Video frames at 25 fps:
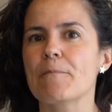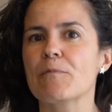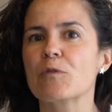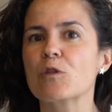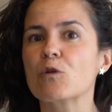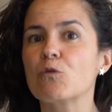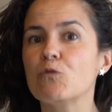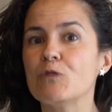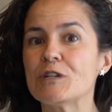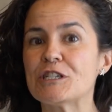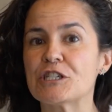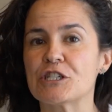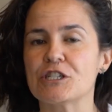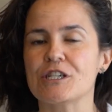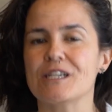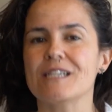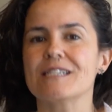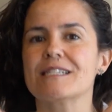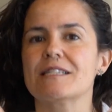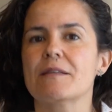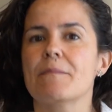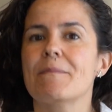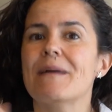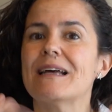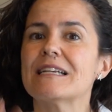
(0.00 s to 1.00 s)
which
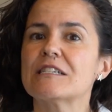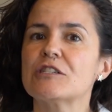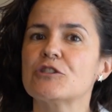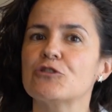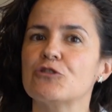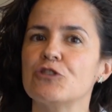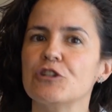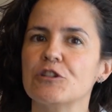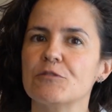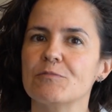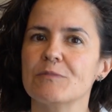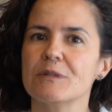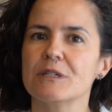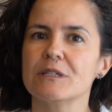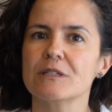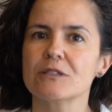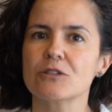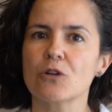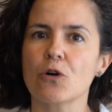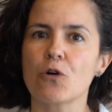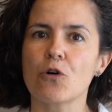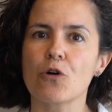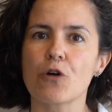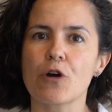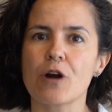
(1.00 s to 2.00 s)
is the best
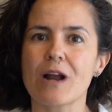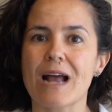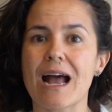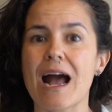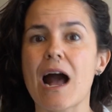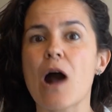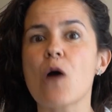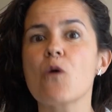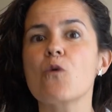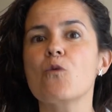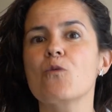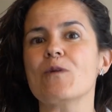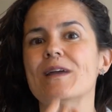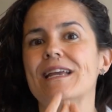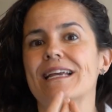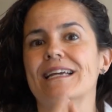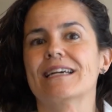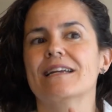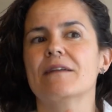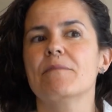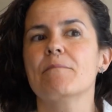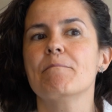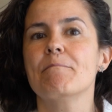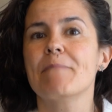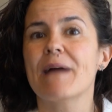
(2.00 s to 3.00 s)
treatment or how we
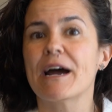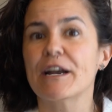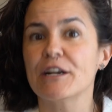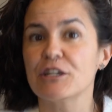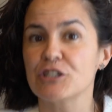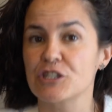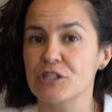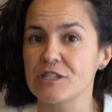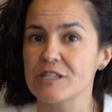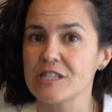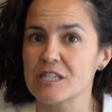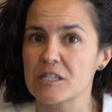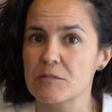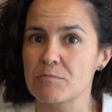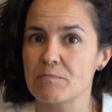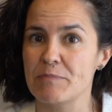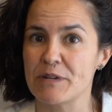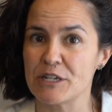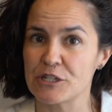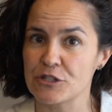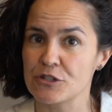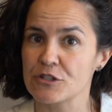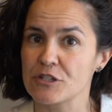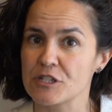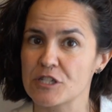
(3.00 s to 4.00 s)
can manage these
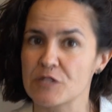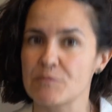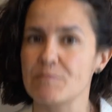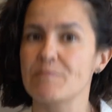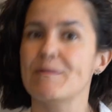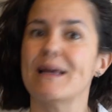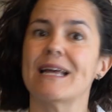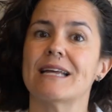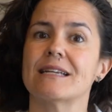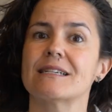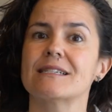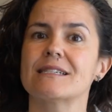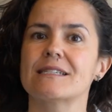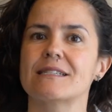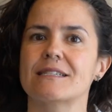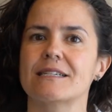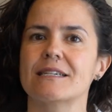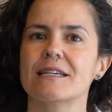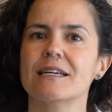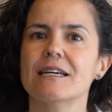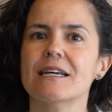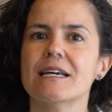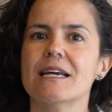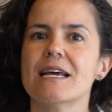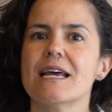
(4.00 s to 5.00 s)
patients
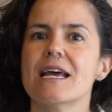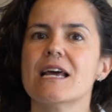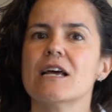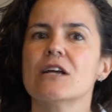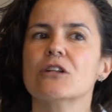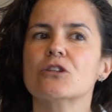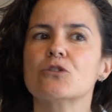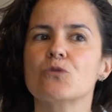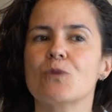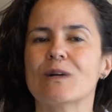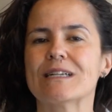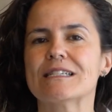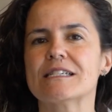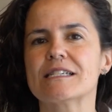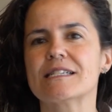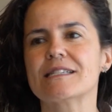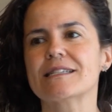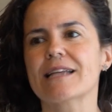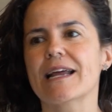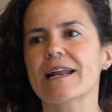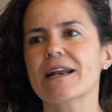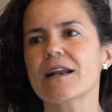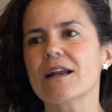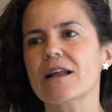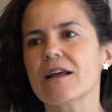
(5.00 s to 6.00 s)
best, to
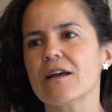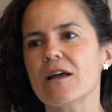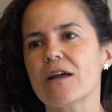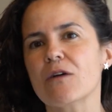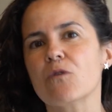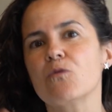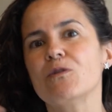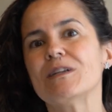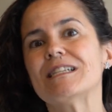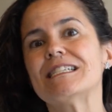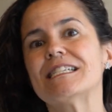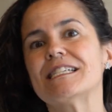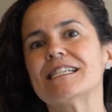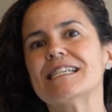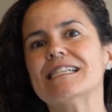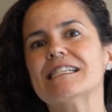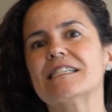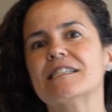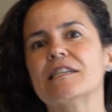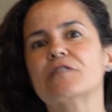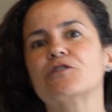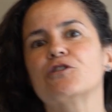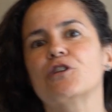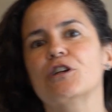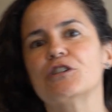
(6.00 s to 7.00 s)
understand which
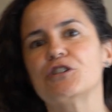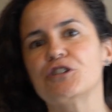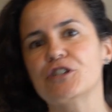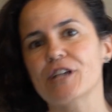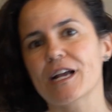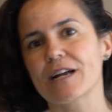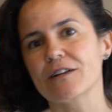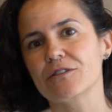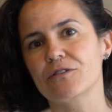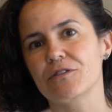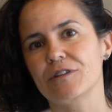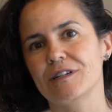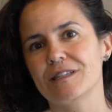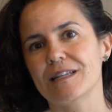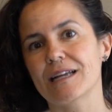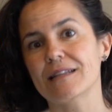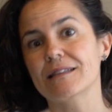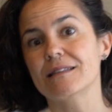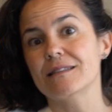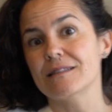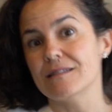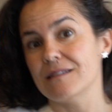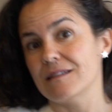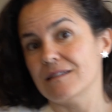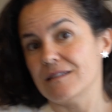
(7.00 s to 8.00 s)
is the trajectory that
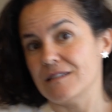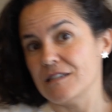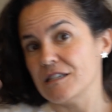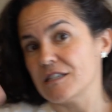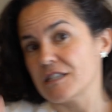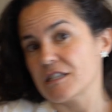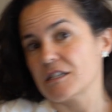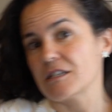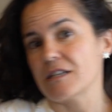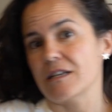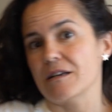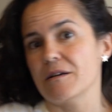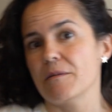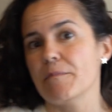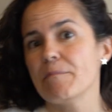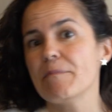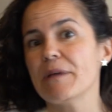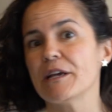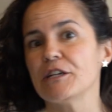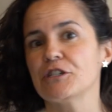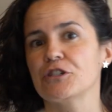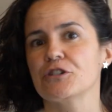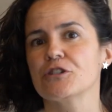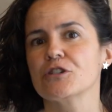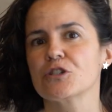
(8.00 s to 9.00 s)
these
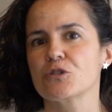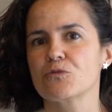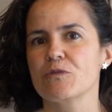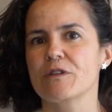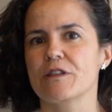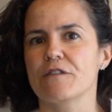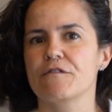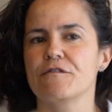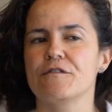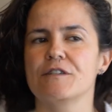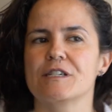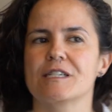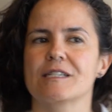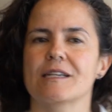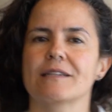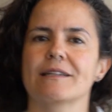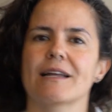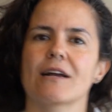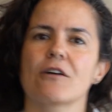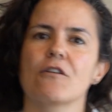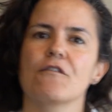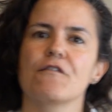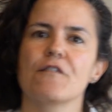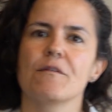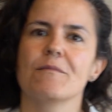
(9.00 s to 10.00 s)
patients with a first
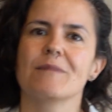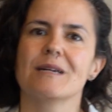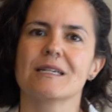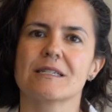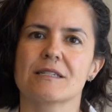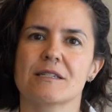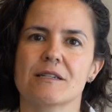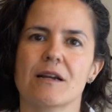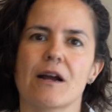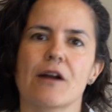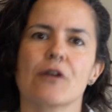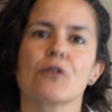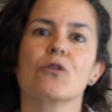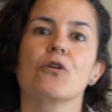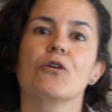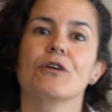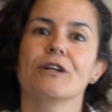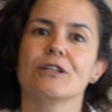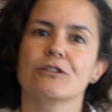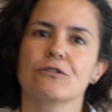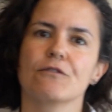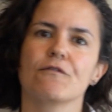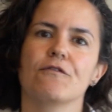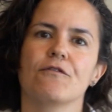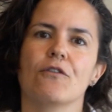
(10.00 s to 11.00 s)
attack of MS are
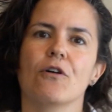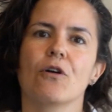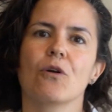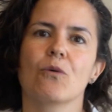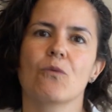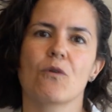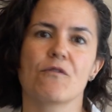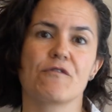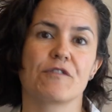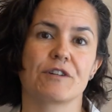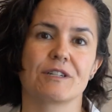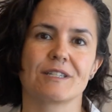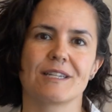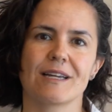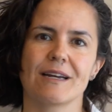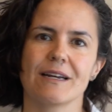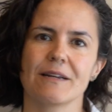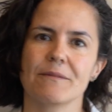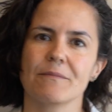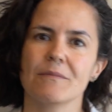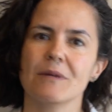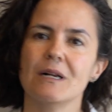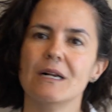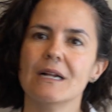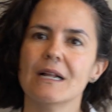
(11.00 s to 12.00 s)
going to follow over
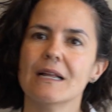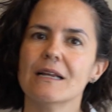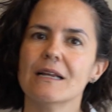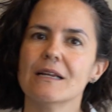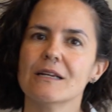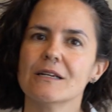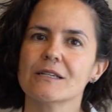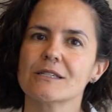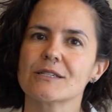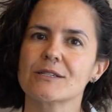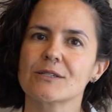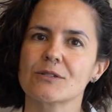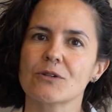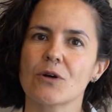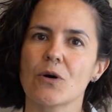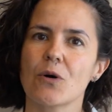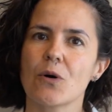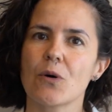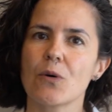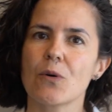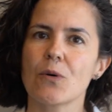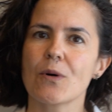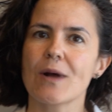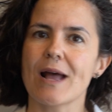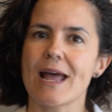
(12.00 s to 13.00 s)
time.
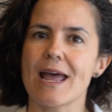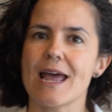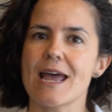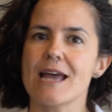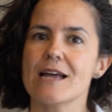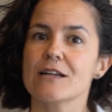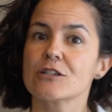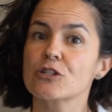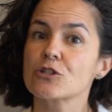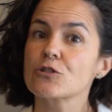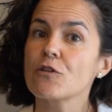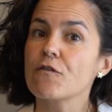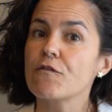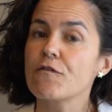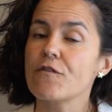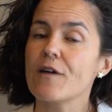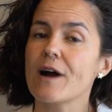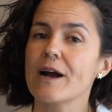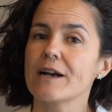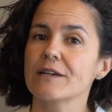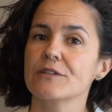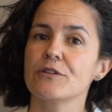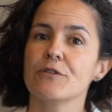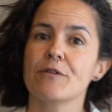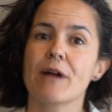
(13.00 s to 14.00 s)
So
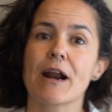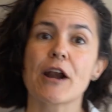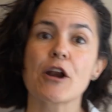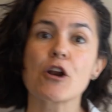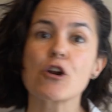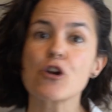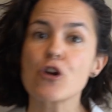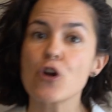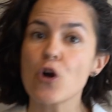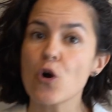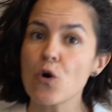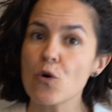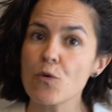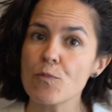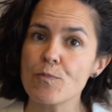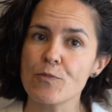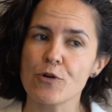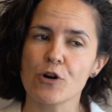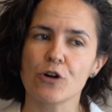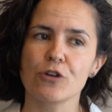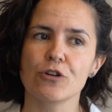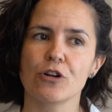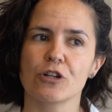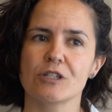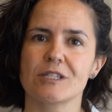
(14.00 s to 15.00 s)
far there are no
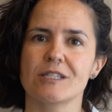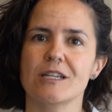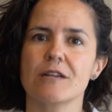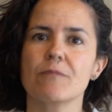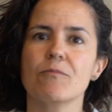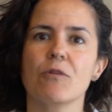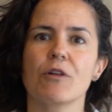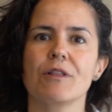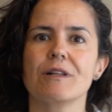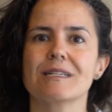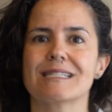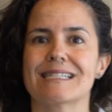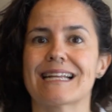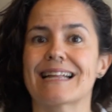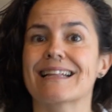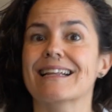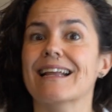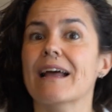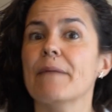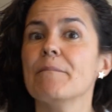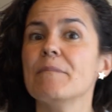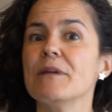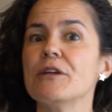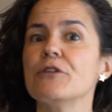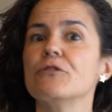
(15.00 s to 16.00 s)
prognostic models that
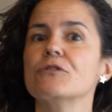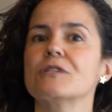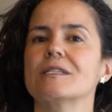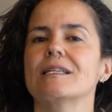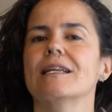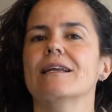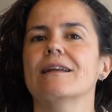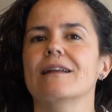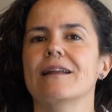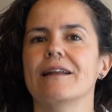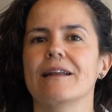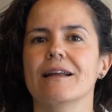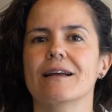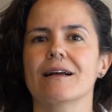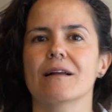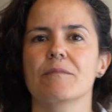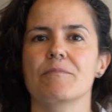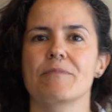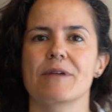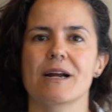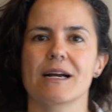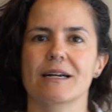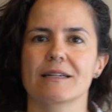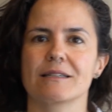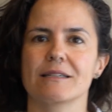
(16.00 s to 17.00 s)
can be used in clinical
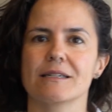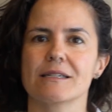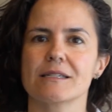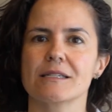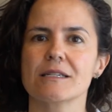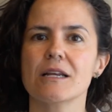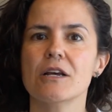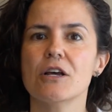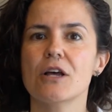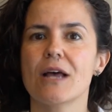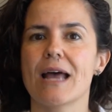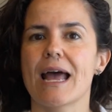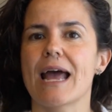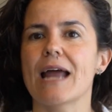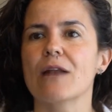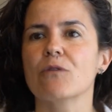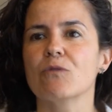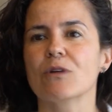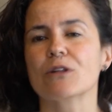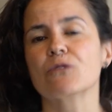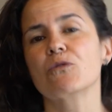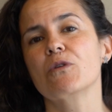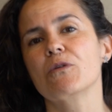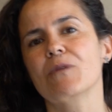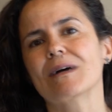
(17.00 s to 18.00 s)
practice. And
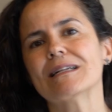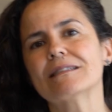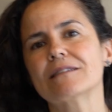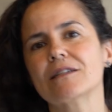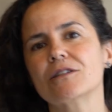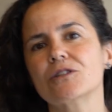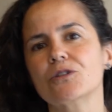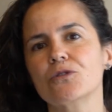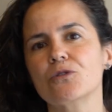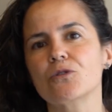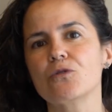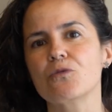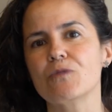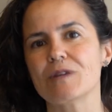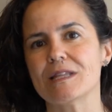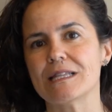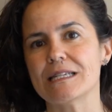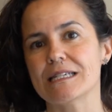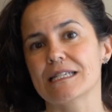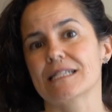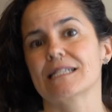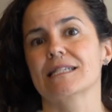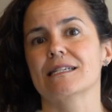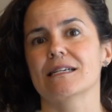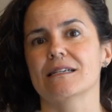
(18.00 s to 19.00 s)
what we wanted to do with
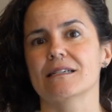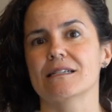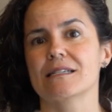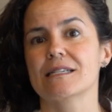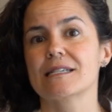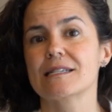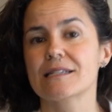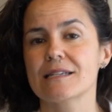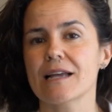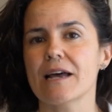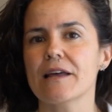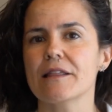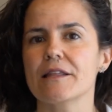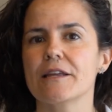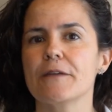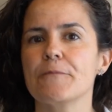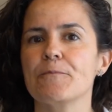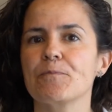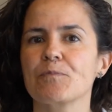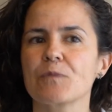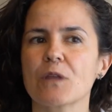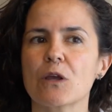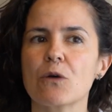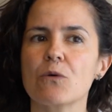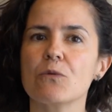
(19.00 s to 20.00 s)
this study
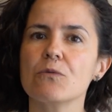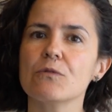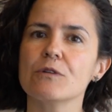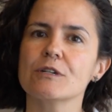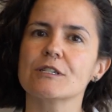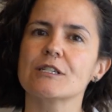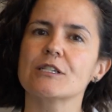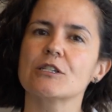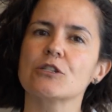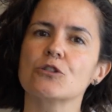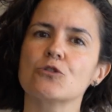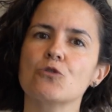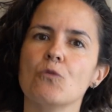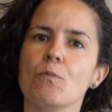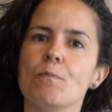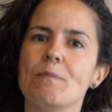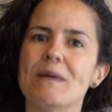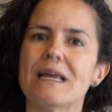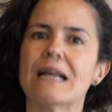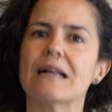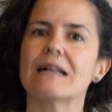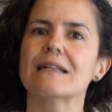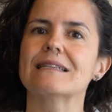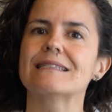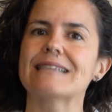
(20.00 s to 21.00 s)
was to
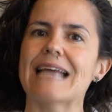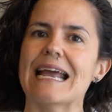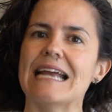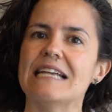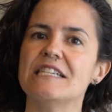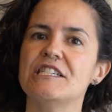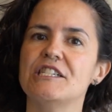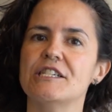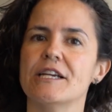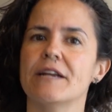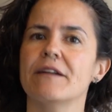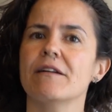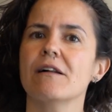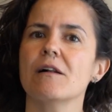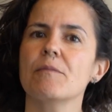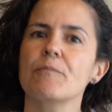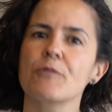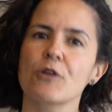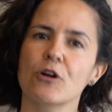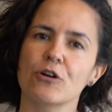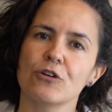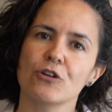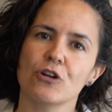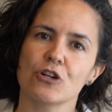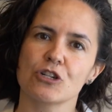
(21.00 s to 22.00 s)
build a general
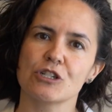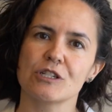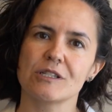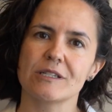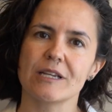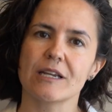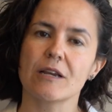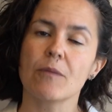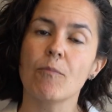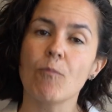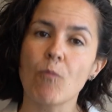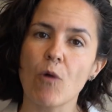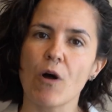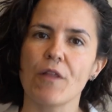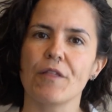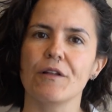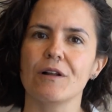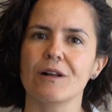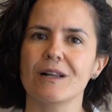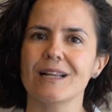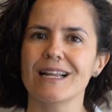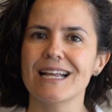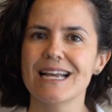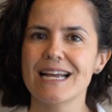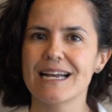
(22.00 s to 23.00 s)
prognostic
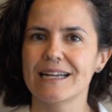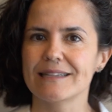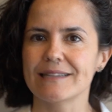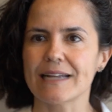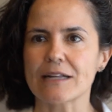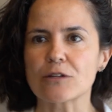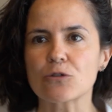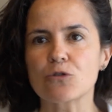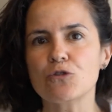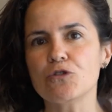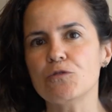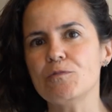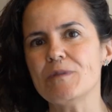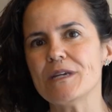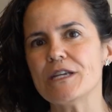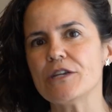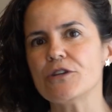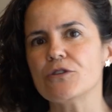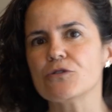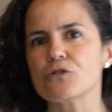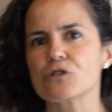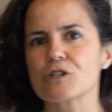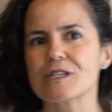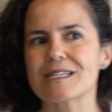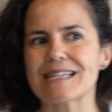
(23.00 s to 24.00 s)
model that could be
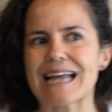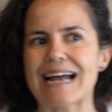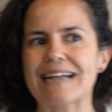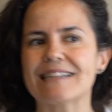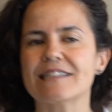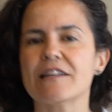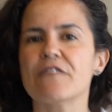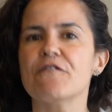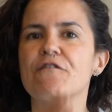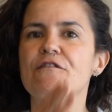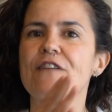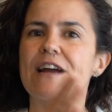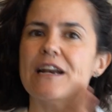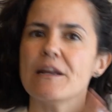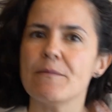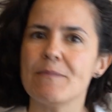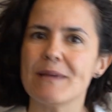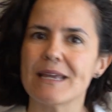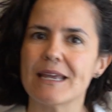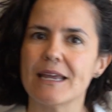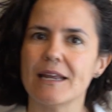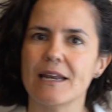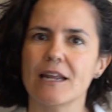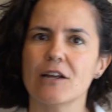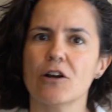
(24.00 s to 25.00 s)
used at the very
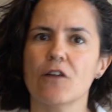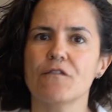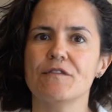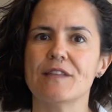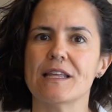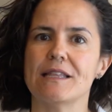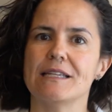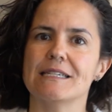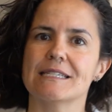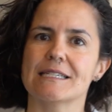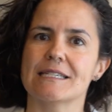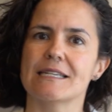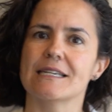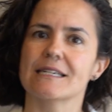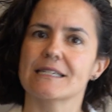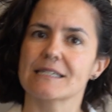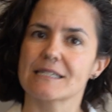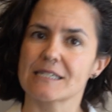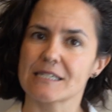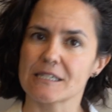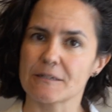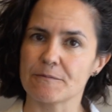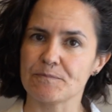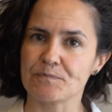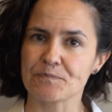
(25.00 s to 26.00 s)
beginning of the
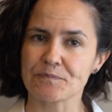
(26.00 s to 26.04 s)
disease